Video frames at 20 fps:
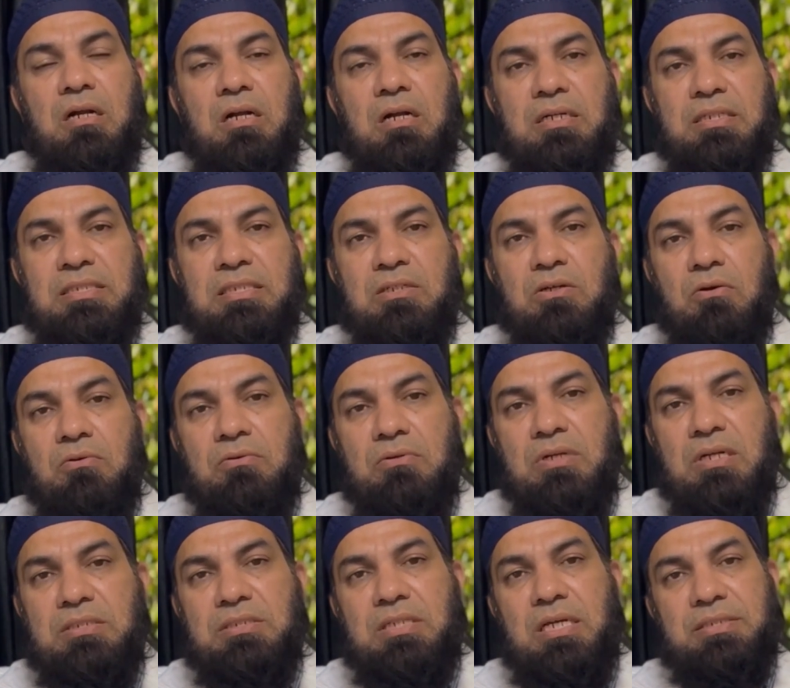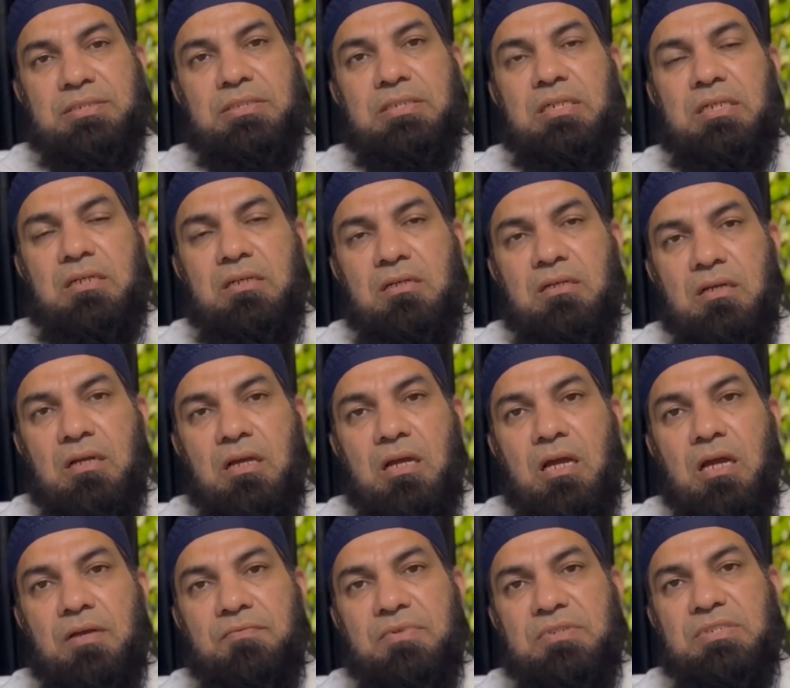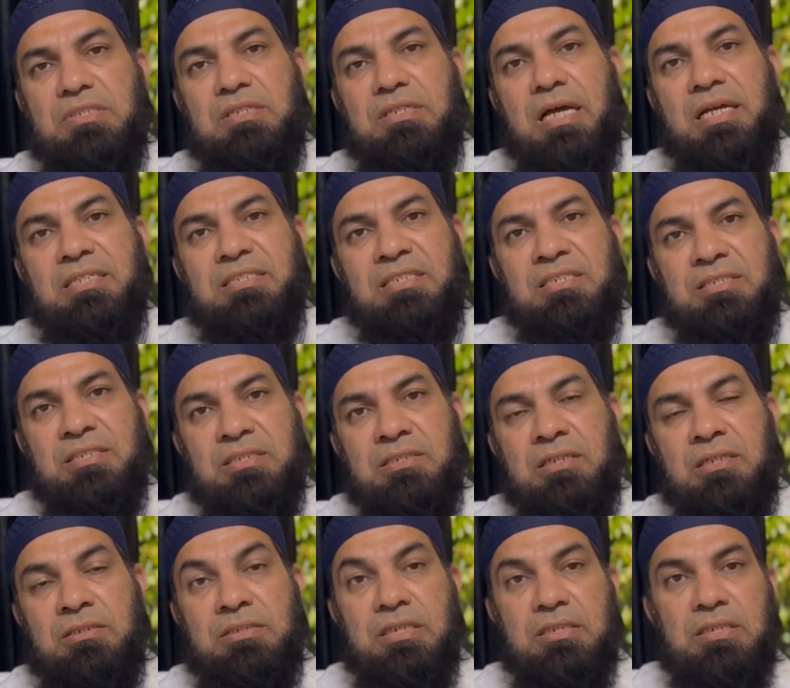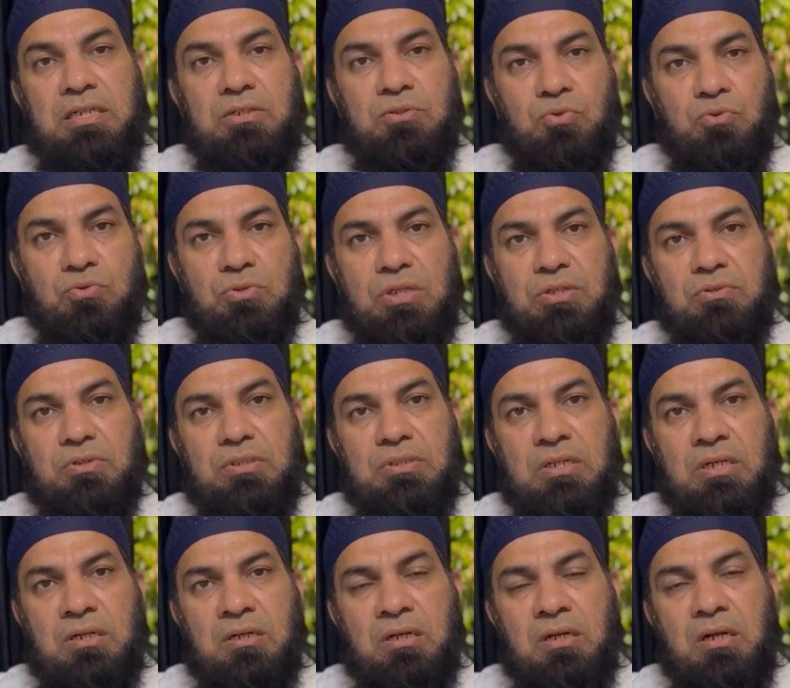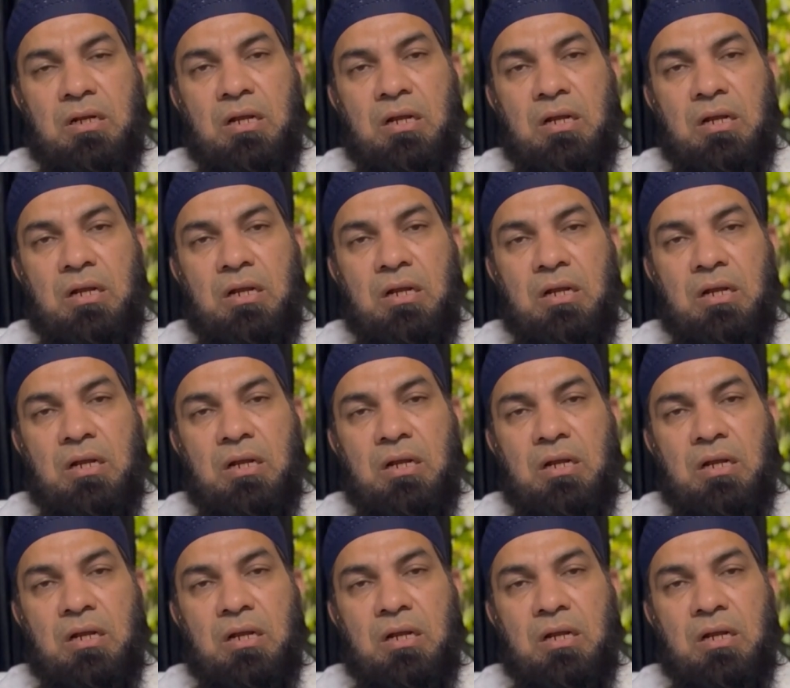It is a contrast X-ray in which the dye is injected through the urethra